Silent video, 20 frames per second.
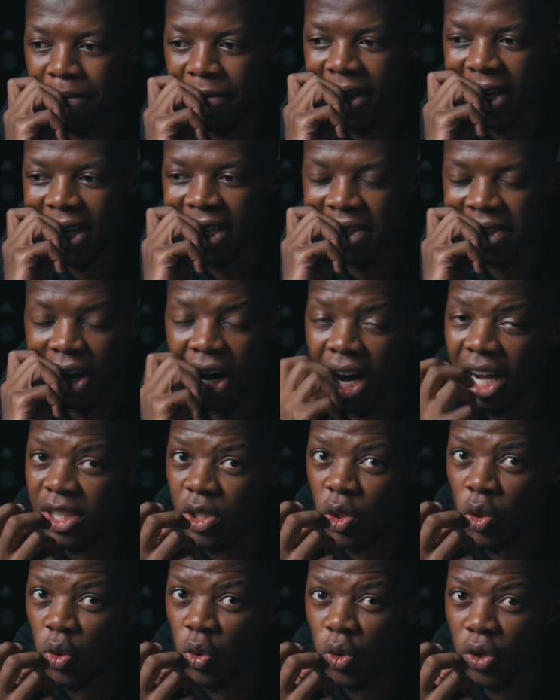is hard
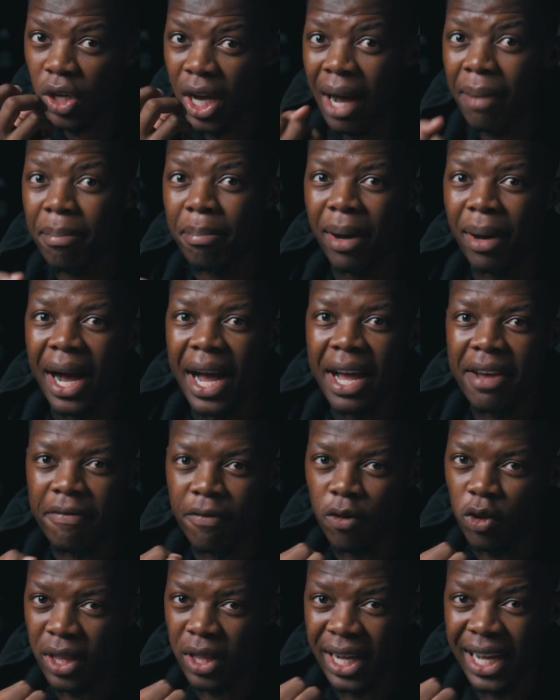to come by
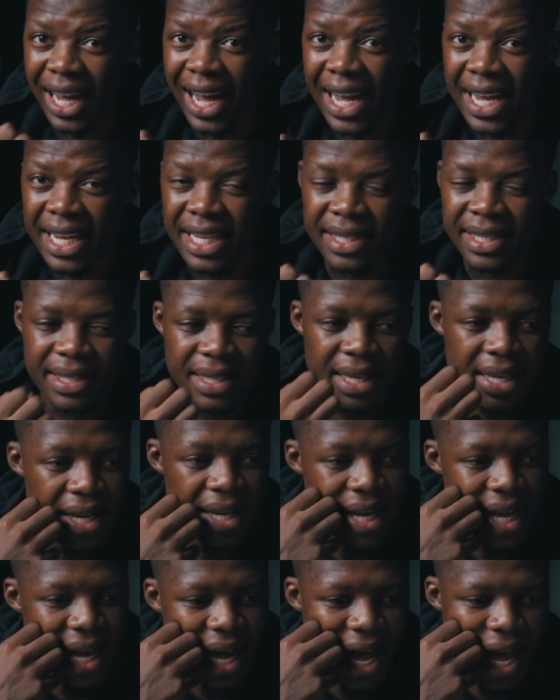for the guys.
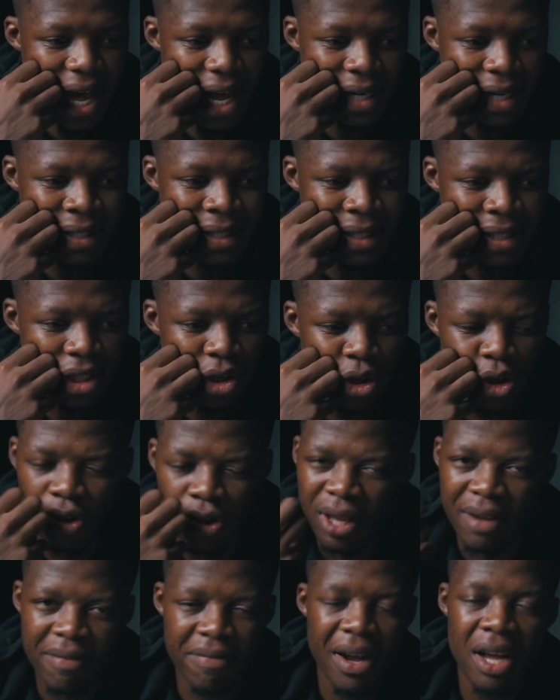And,
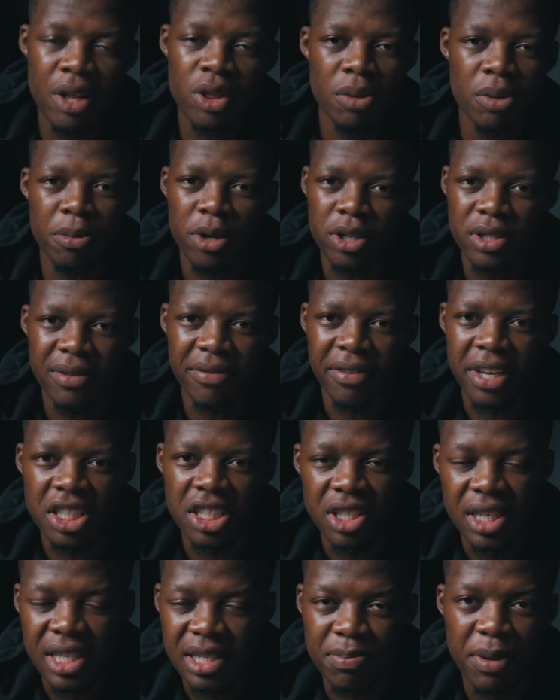they find the
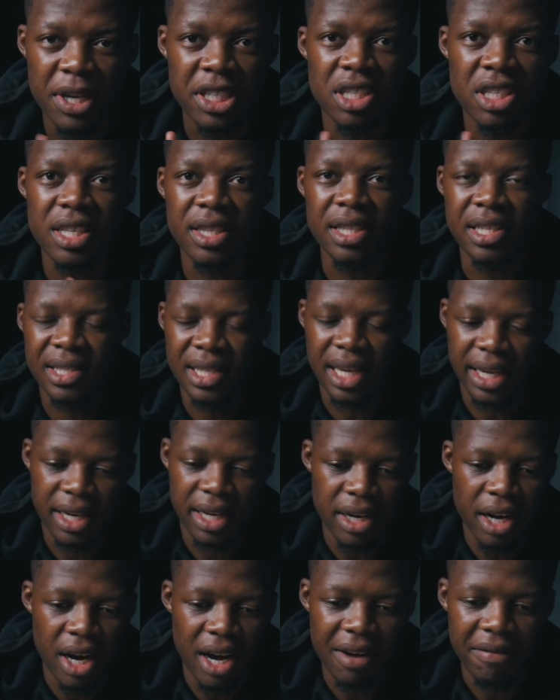motivation, especially in the
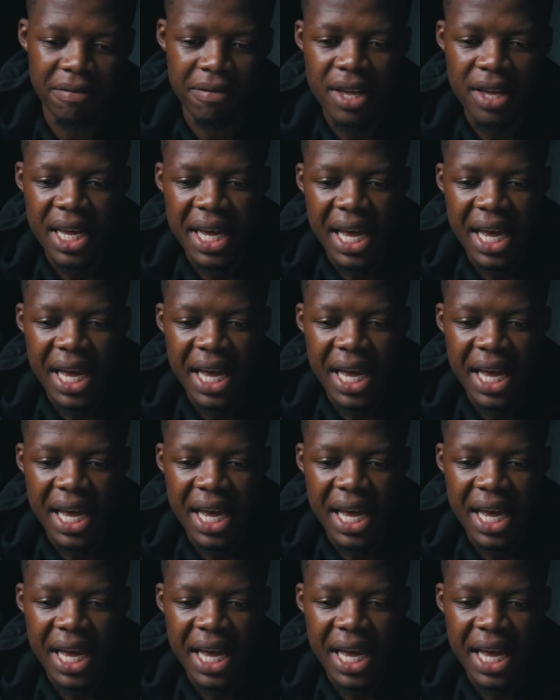second half.